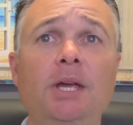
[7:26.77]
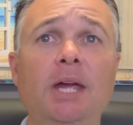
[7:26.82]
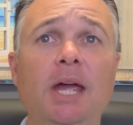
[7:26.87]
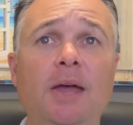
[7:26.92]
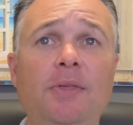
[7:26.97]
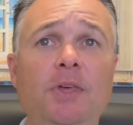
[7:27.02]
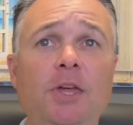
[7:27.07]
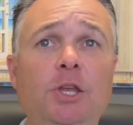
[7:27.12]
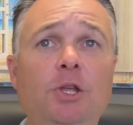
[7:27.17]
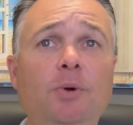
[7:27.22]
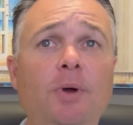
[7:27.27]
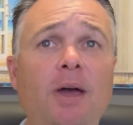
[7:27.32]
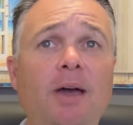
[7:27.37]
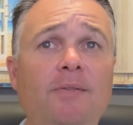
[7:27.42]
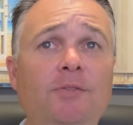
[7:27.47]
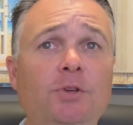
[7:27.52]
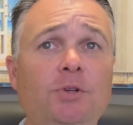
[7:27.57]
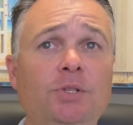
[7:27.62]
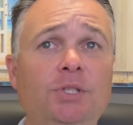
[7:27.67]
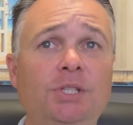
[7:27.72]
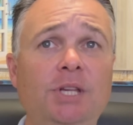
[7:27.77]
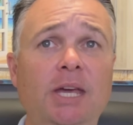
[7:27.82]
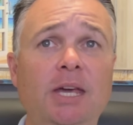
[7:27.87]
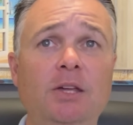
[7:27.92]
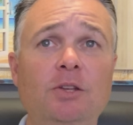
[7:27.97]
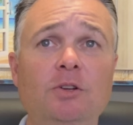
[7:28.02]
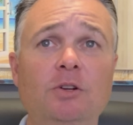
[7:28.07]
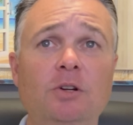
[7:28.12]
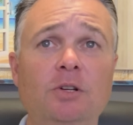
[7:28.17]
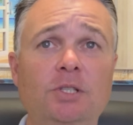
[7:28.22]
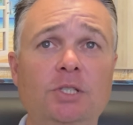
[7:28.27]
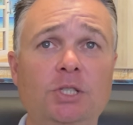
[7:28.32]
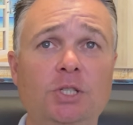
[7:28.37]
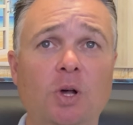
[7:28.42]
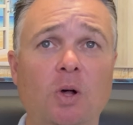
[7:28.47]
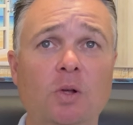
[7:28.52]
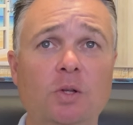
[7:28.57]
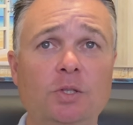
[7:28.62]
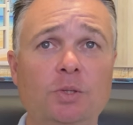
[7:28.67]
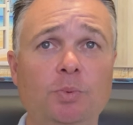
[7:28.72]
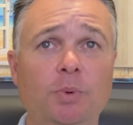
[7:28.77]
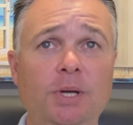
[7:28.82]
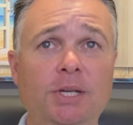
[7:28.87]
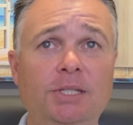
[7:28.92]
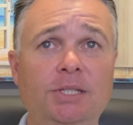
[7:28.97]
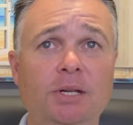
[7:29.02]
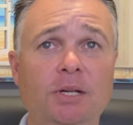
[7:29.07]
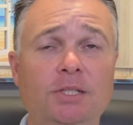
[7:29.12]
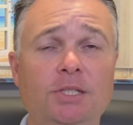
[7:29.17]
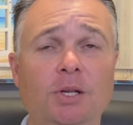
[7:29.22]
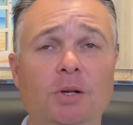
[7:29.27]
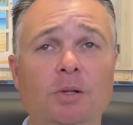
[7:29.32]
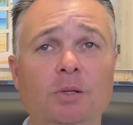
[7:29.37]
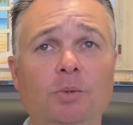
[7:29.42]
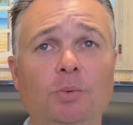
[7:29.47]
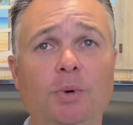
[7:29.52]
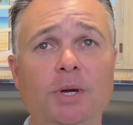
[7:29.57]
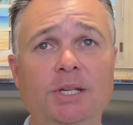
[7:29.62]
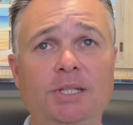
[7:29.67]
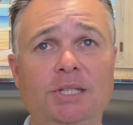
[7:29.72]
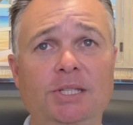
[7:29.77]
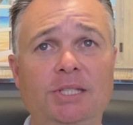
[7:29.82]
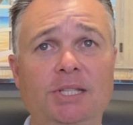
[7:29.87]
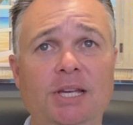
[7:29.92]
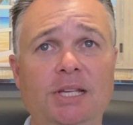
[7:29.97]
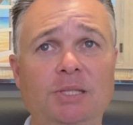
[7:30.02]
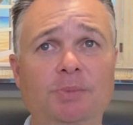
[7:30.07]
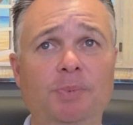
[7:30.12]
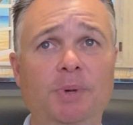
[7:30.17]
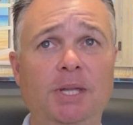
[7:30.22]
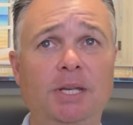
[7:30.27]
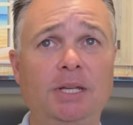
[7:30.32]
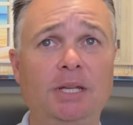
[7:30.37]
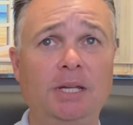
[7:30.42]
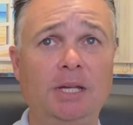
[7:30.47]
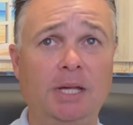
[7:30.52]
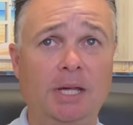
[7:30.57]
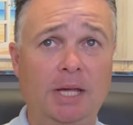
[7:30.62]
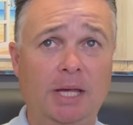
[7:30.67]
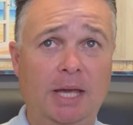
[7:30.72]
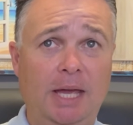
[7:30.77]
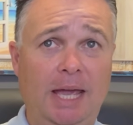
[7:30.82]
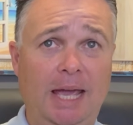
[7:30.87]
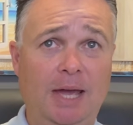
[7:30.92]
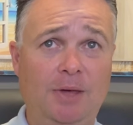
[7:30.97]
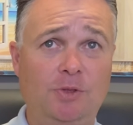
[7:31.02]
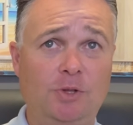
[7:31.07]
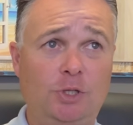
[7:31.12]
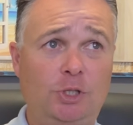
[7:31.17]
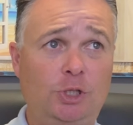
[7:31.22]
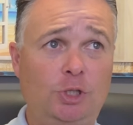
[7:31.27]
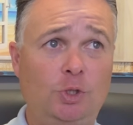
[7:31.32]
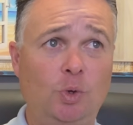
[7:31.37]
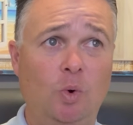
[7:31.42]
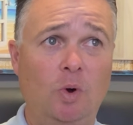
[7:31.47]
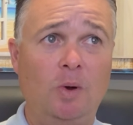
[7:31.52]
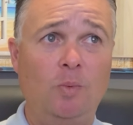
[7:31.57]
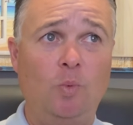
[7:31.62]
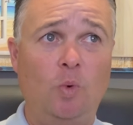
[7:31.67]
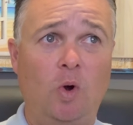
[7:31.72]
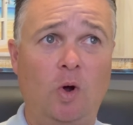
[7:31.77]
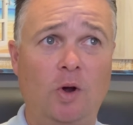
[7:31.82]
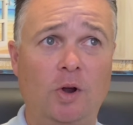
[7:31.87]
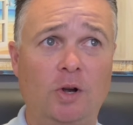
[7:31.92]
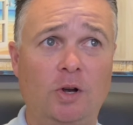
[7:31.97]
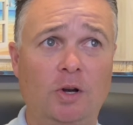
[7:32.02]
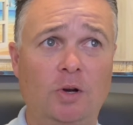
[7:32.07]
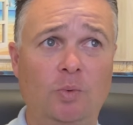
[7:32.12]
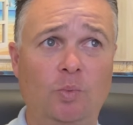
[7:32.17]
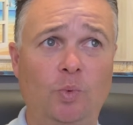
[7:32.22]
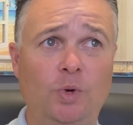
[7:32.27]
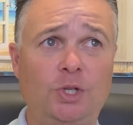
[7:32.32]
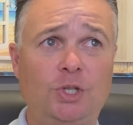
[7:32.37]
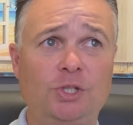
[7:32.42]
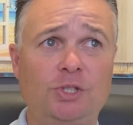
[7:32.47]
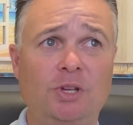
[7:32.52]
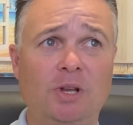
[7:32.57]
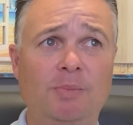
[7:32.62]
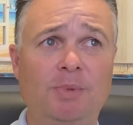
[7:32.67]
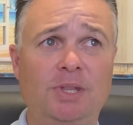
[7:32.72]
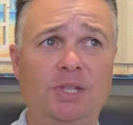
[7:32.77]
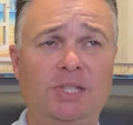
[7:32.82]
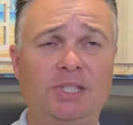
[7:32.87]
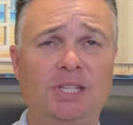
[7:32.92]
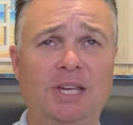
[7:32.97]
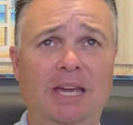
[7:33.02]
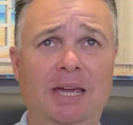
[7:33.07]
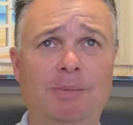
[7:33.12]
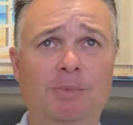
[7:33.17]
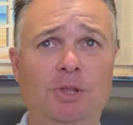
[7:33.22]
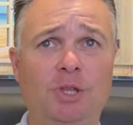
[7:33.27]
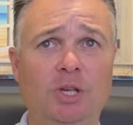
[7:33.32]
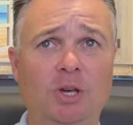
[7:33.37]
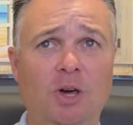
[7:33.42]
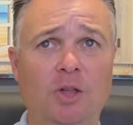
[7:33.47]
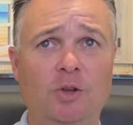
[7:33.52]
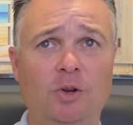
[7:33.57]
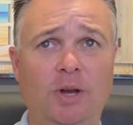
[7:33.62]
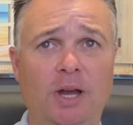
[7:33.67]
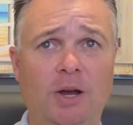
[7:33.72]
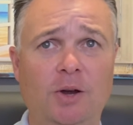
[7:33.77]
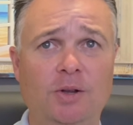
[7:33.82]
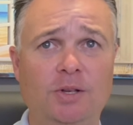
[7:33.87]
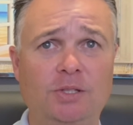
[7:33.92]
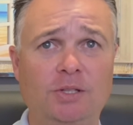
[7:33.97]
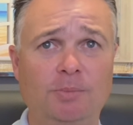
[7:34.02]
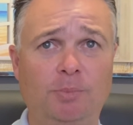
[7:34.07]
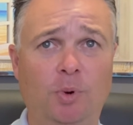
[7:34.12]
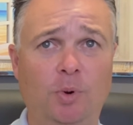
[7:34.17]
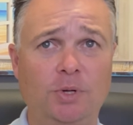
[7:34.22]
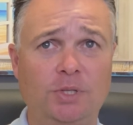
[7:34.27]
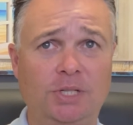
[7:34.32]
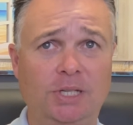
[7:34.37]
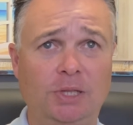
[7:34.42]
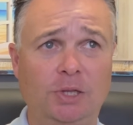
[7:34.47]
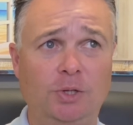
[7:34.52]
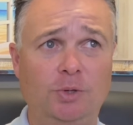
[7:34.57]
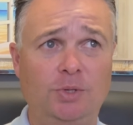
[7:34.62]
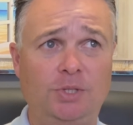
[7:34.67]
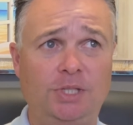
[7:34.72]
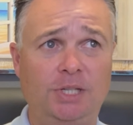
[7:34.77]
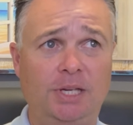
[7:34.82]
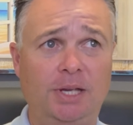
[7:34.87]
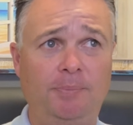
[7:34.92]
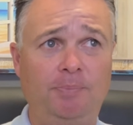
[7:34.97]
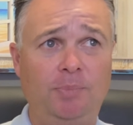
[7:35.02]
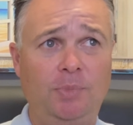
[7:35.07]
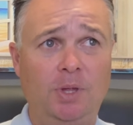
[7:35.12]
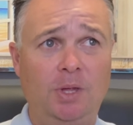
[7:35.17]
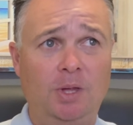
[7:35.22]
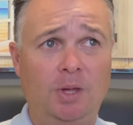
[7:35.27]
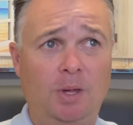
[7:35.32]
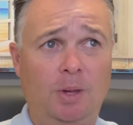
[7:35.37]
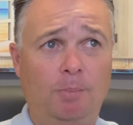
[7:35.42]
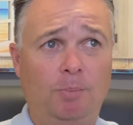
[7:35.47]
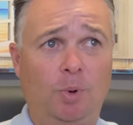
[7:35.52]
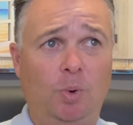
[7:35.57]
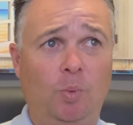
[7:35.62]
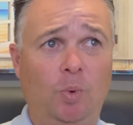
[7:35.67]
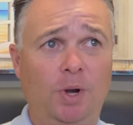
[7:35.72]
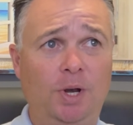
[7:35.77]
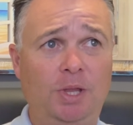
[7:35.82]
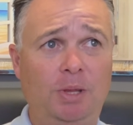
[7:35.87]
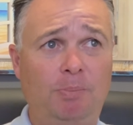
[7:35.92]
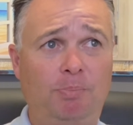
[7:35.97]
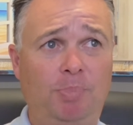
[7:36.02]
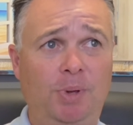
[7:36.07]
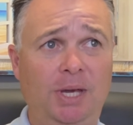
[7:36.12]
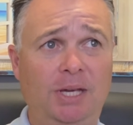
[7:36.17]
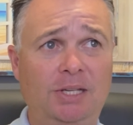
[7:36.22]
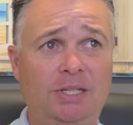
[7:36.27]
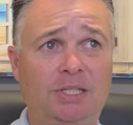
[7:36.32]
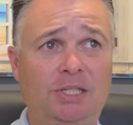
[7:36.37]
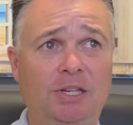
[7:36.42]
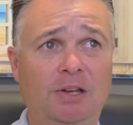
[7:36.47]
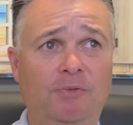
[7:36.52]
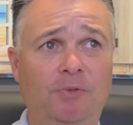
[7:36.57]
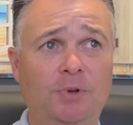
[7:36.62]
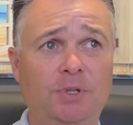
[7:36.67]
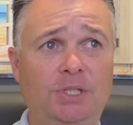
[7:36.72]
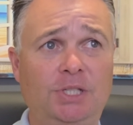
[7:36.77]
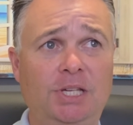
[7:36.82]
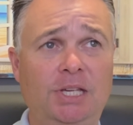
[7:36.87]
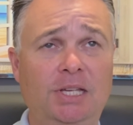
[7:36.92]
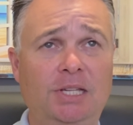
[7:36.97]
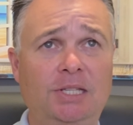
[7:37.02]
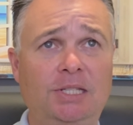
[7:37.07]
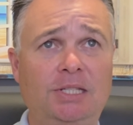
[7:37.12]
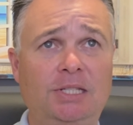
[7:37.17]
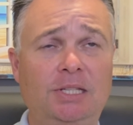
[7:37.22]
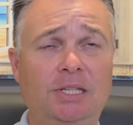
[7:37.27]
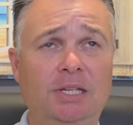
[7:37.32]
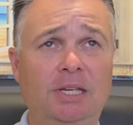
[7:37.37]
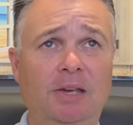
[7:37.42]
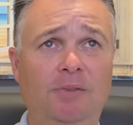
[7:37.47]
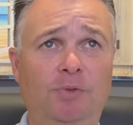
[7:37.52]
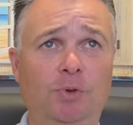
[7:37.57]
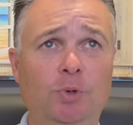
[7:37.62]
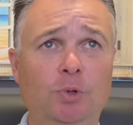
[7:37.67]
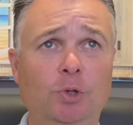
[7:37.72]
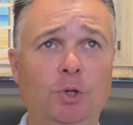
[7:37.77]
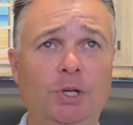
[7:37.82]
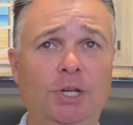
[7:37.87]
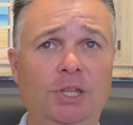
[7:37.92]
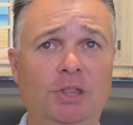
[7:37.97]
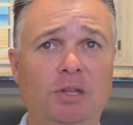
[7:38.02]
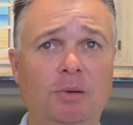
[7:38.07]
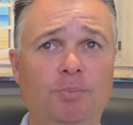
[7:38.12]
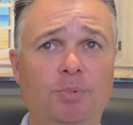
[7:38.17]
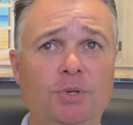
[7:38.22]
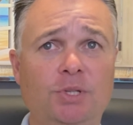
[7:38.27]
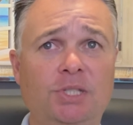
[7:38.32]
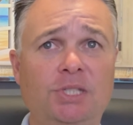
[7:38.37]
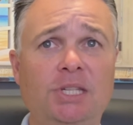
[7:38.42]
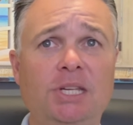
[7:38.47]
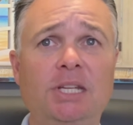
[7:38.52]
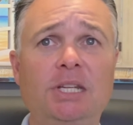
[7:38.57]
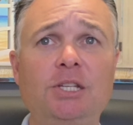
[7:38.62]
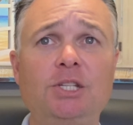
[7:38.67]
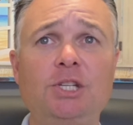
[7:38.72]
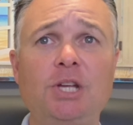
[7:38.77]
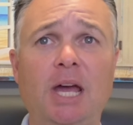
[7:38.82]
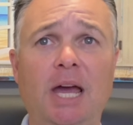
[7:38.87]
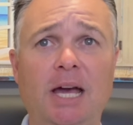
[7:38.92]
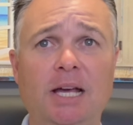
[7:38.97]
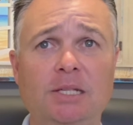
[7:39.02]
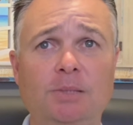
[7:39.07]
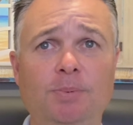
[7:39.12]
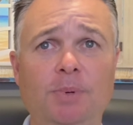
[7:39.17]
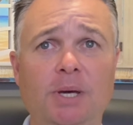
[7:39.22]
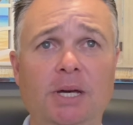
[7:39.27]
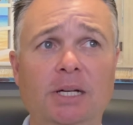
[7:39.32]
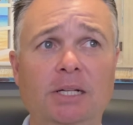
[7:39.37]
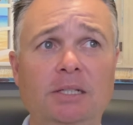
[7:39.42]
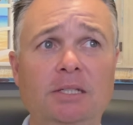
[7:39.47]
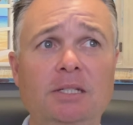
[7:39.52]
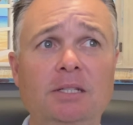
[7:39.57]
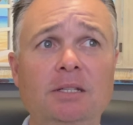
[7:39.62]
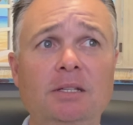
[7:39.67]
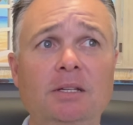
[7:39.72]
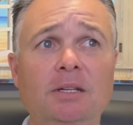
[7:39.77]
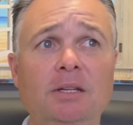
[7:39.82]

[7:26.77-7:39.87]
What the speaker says: And then you have your standard solid waste assessment and the stormwater, which is going to be the same in the other areas of Port St. Lucie. But one of the biggest differences, if you look at the percentage aspect,